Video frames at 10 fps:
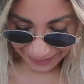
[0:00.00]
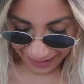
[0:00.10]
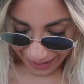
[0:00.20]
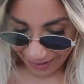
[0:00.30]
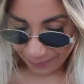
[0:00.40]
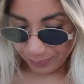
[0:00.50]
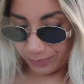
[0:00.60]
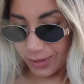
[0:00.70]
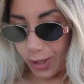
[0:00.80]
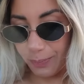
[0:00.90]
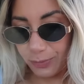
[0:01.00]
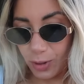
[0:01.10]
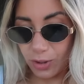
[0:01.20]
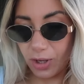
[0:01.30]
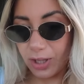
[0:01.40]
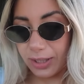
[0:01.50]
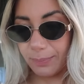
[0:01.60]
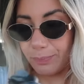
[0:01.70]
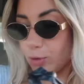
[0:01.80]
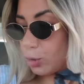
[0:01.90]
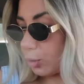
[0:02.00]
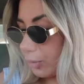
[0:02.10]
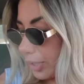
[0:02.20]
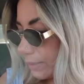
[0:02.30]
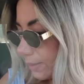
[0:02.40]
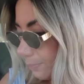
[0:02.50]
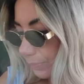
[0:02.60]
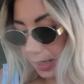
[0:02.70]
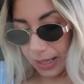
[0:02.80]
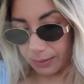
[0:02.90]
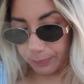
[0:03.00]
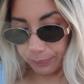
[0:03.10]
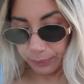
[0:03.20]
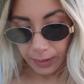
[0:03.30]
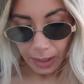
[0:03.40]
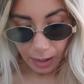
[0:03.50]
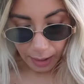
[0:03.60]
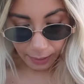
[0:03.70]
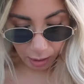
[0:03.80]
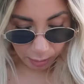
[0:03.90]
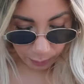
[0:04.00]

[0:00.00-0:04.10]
Yeah. So those are all the jewelries that I got.